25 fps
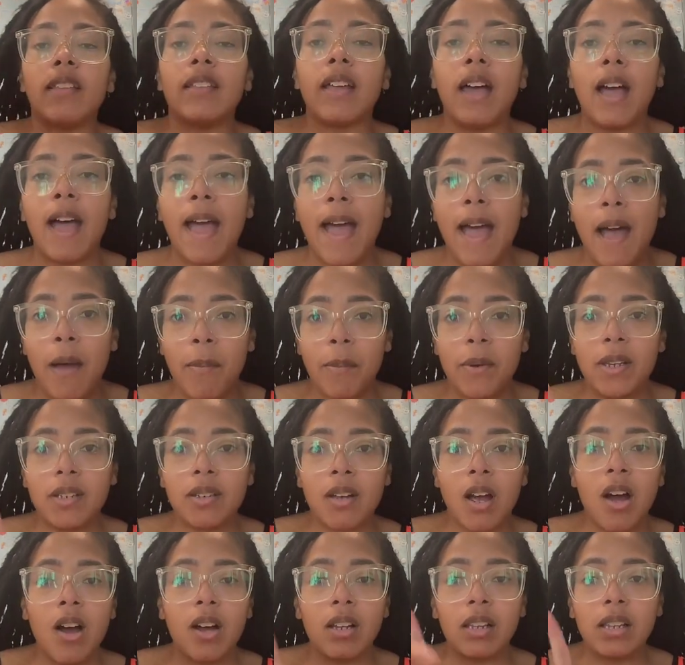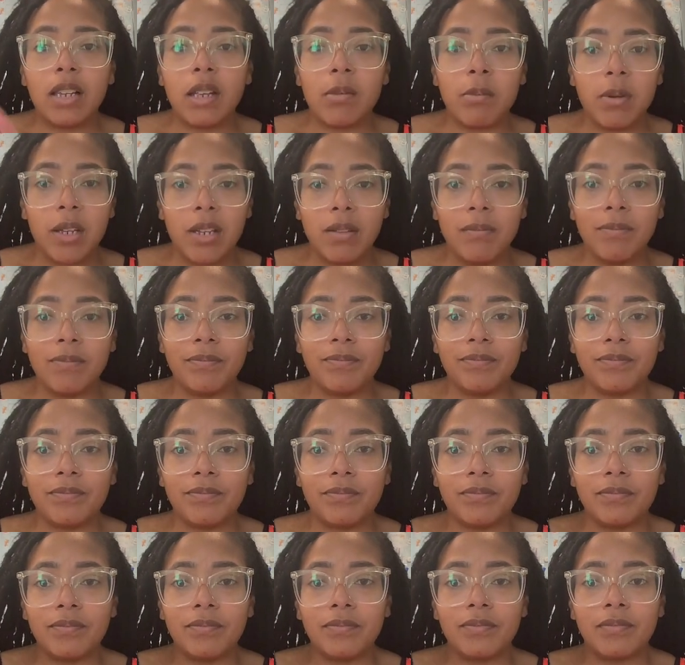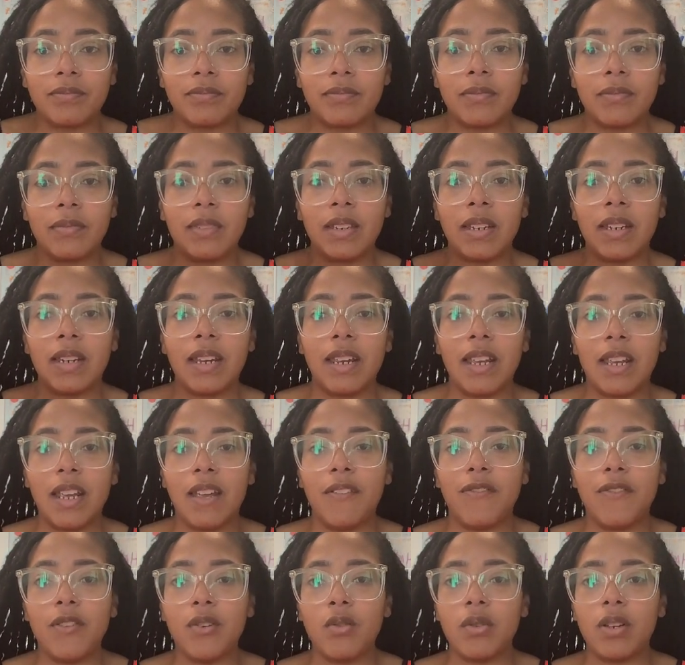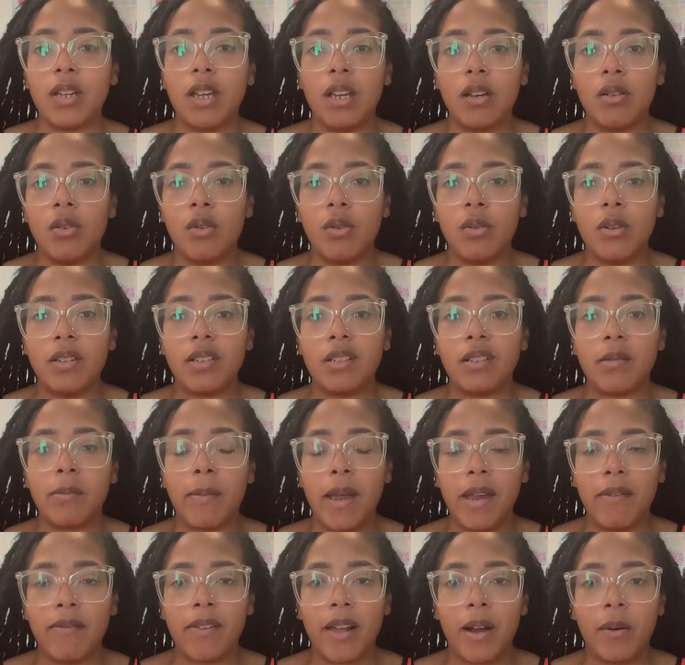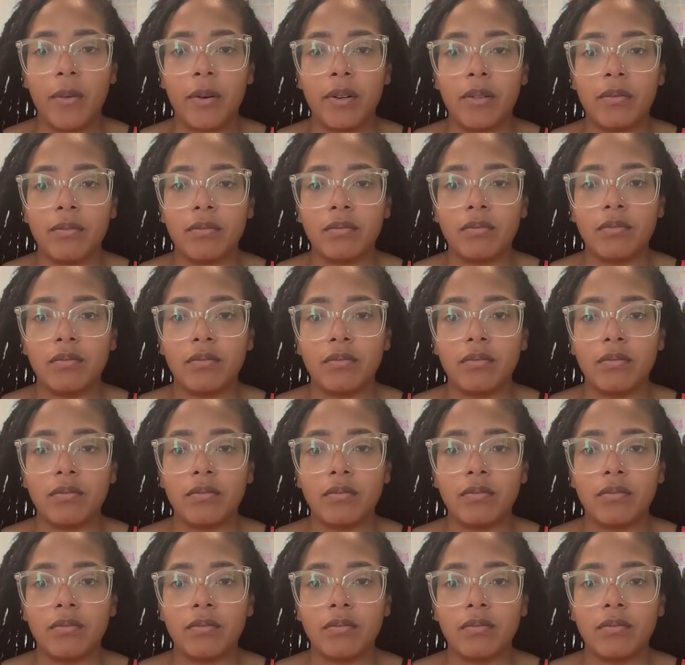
The app is called Libby. If you get who is the Mayflower?